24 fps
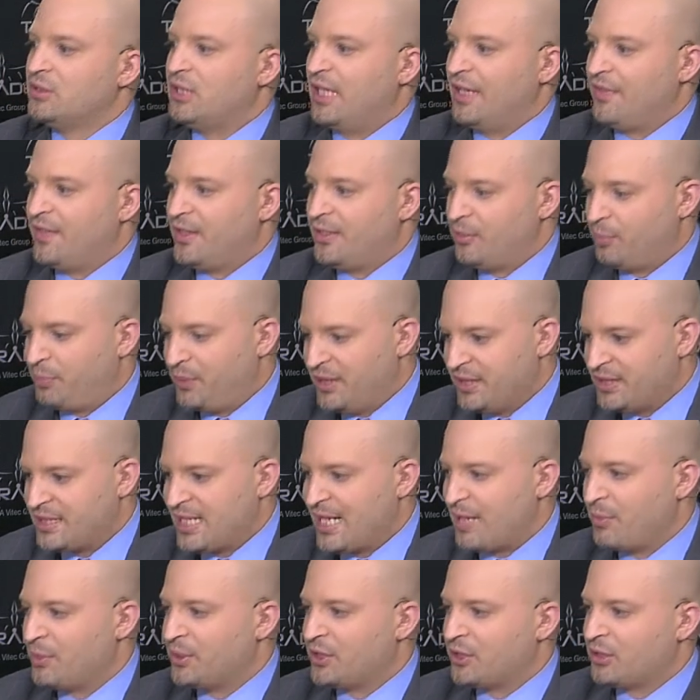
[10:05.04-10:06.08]
And then you
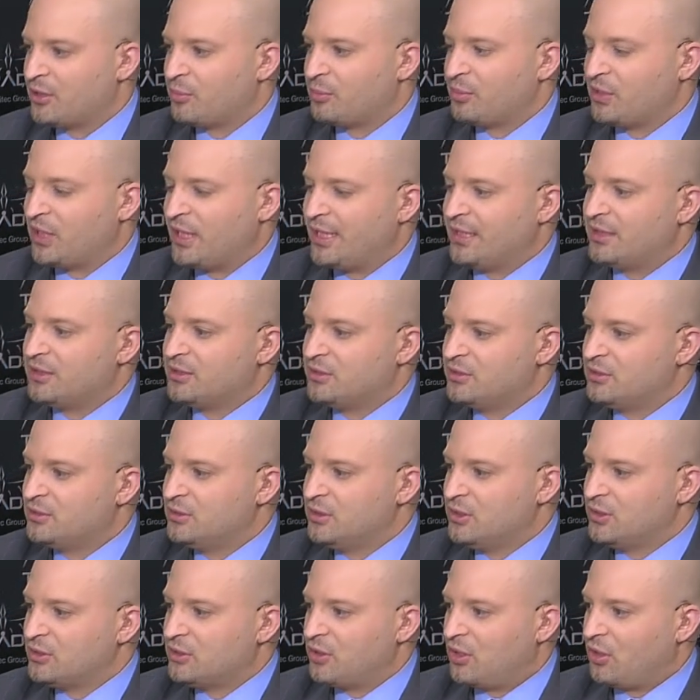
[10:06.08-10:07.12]
PTAP into the plate and
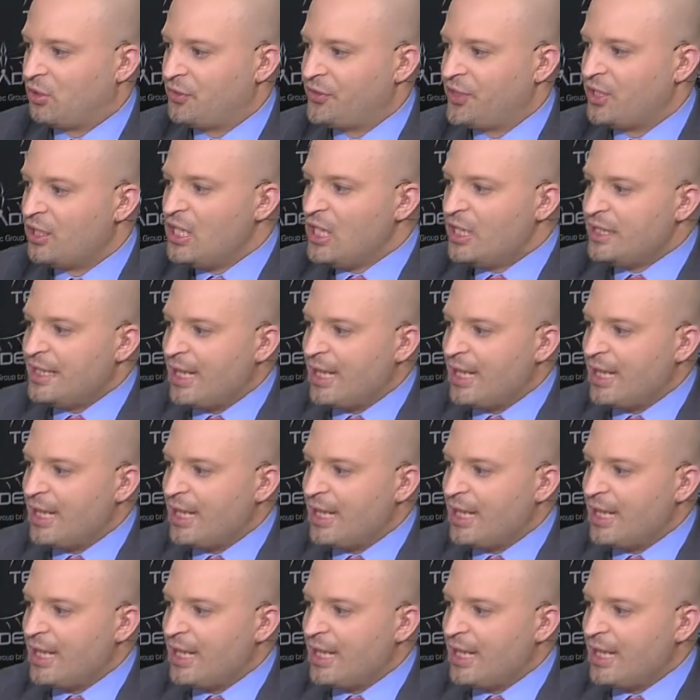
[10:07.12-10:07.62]
the whole deal.